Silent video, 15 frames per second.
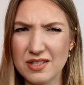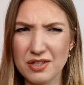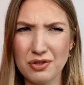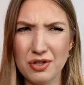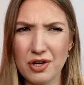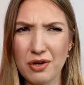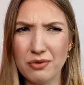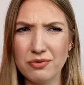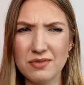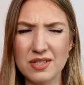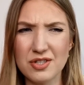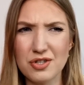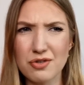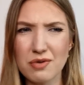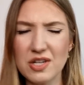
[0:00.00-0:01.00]
you know,
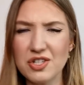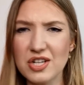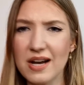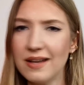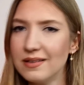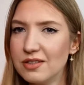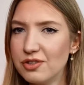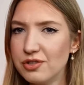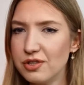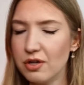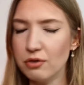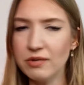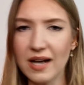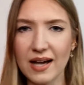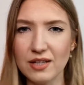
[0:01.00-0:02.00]
this strange undertone.